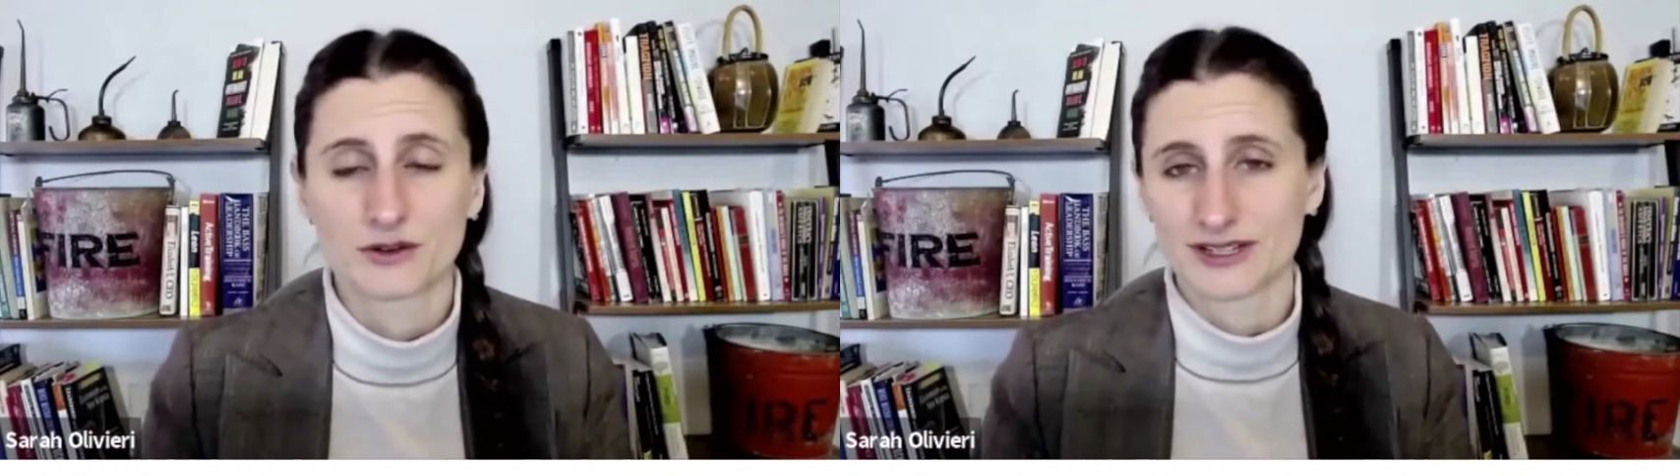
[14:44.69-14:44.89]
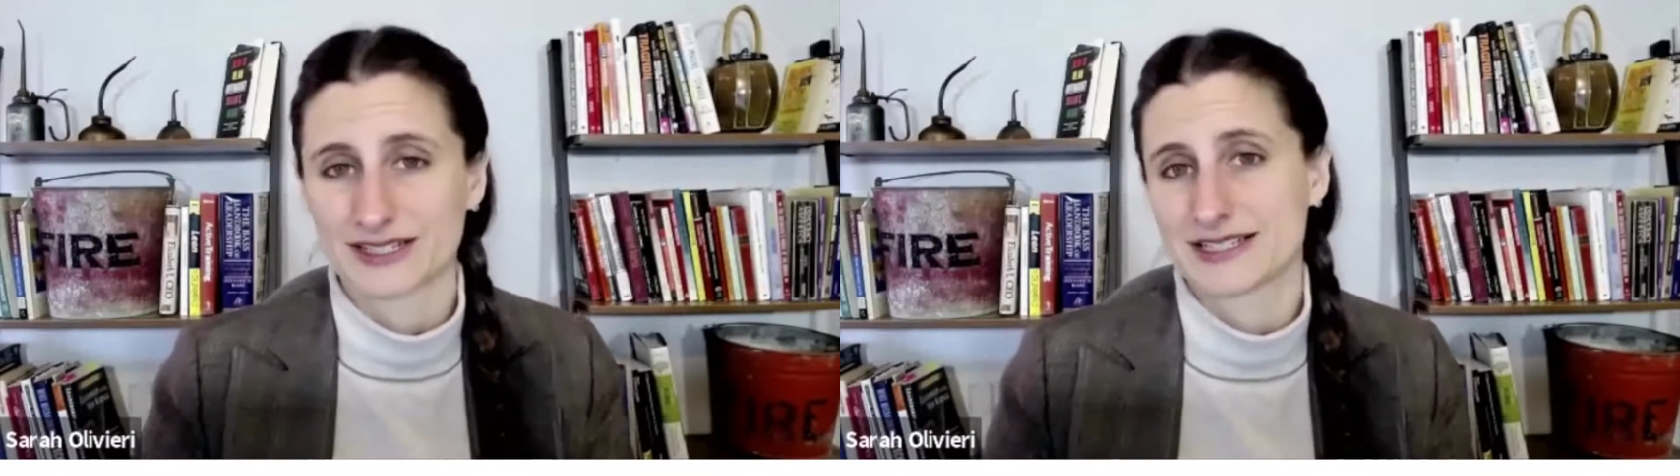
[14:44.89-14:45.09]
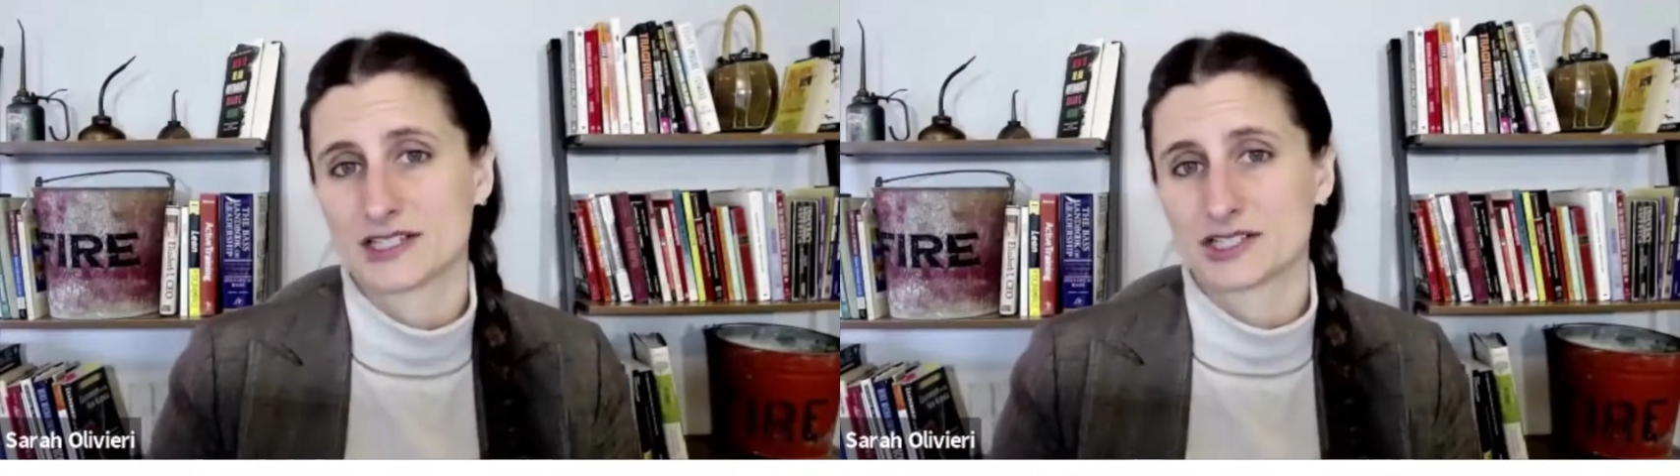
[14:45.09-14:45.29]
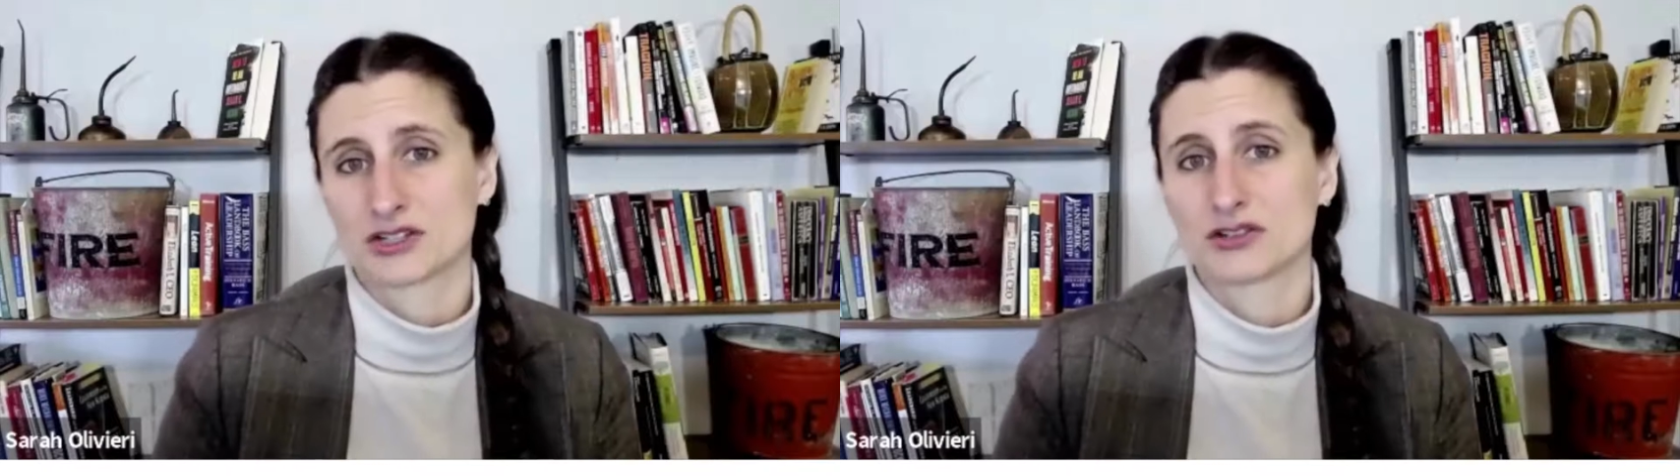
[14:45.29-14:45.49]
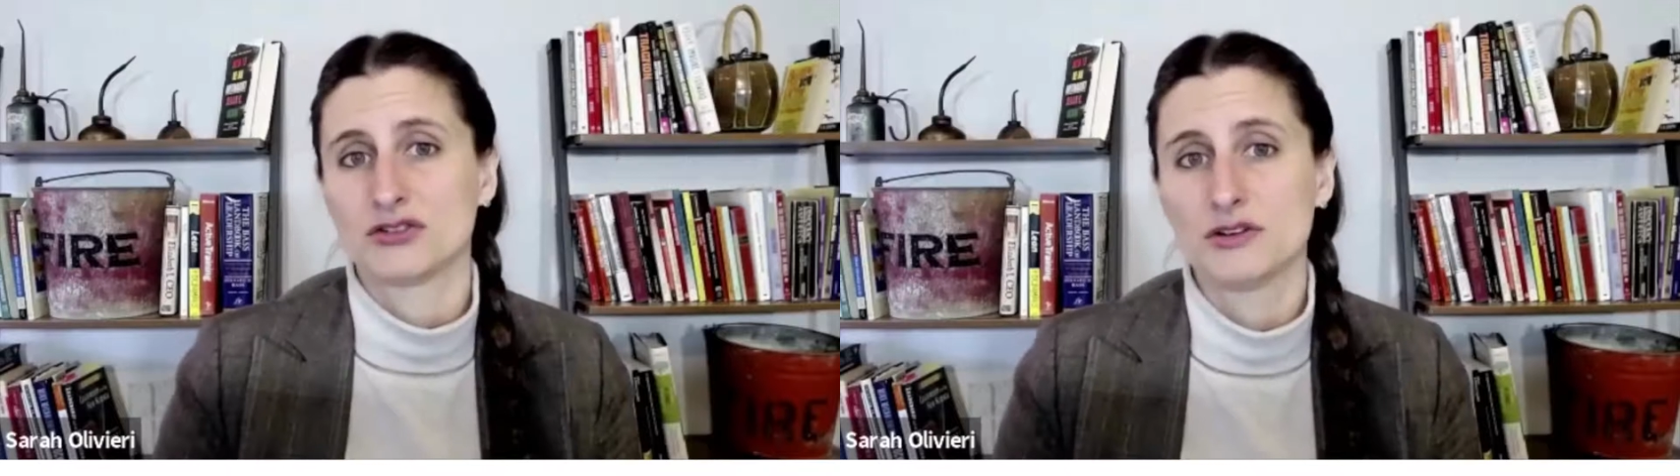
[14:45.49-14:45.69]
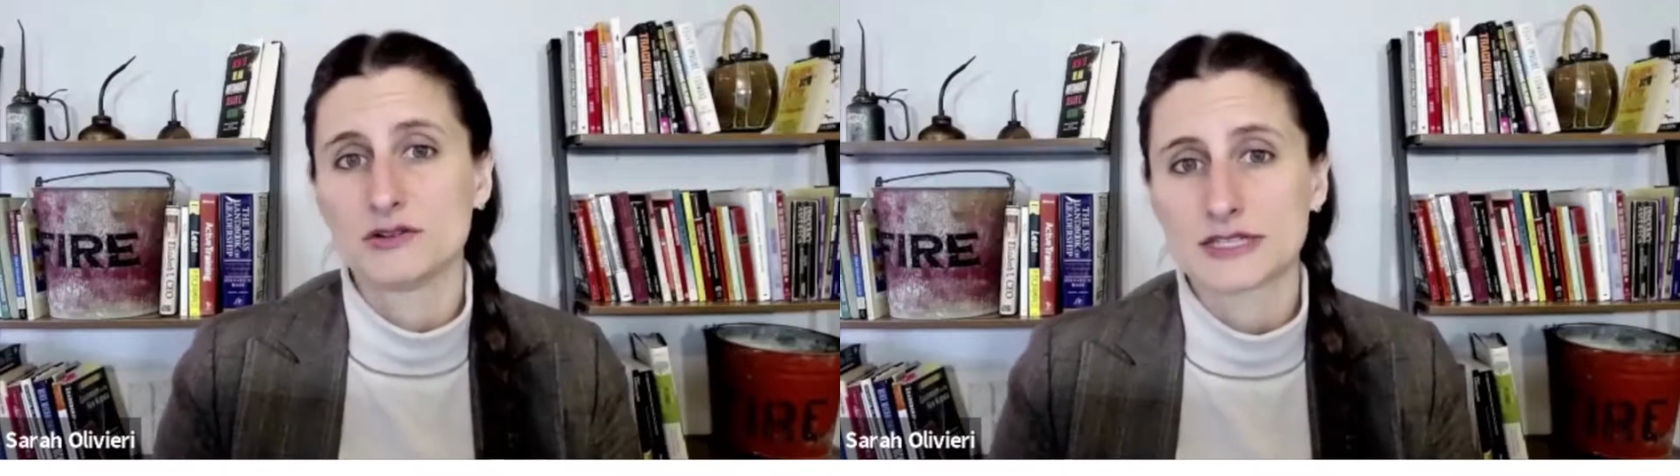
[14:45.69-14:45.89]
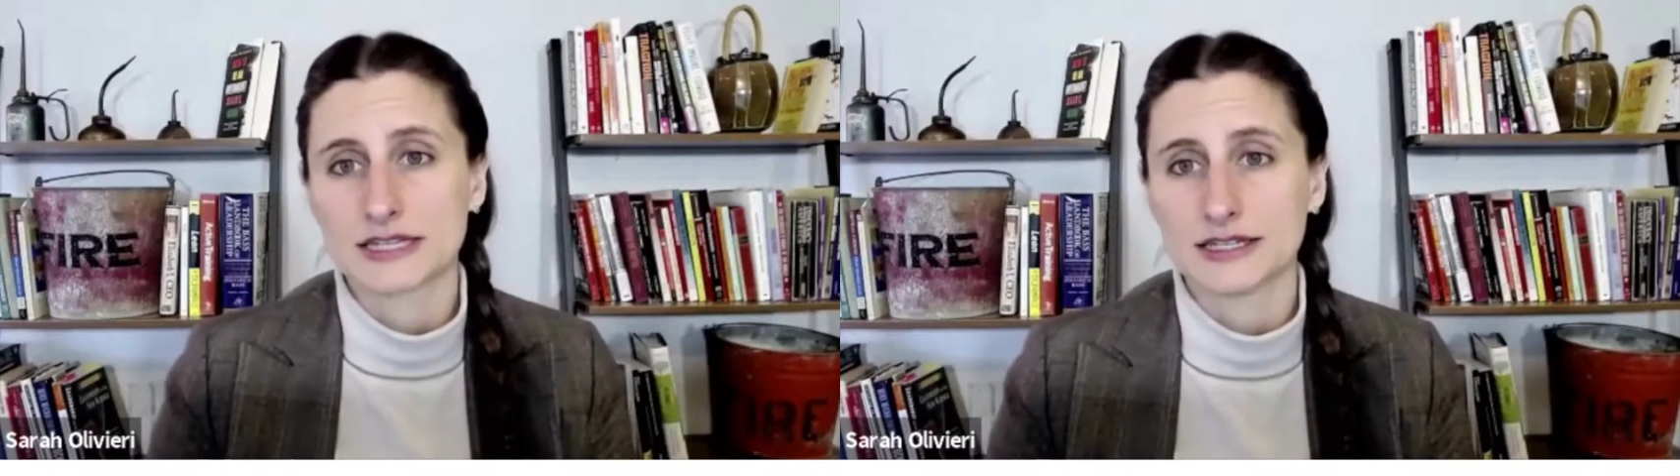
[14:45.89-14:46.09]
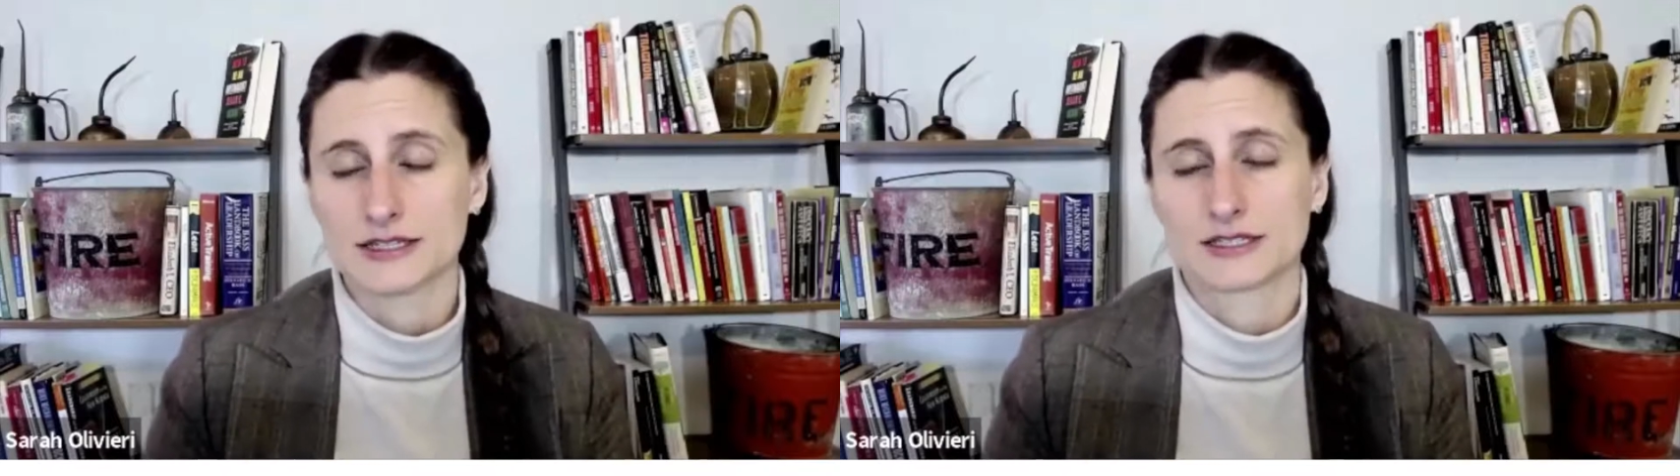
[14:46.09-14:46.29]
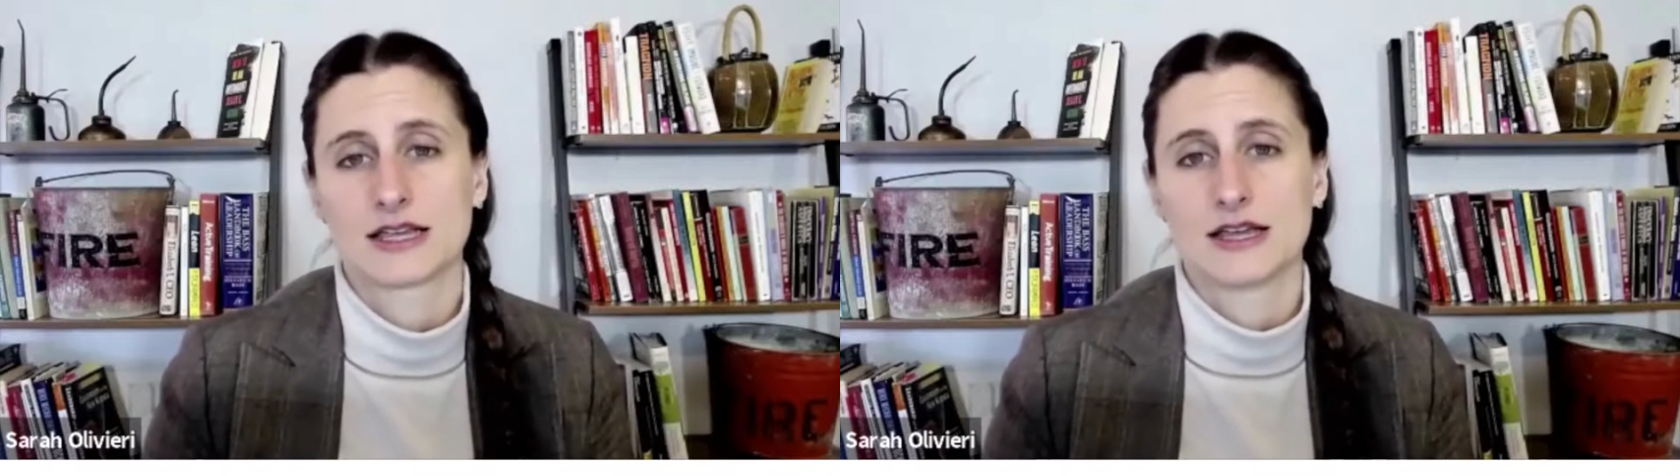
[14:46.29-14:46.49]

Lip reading: organization closes,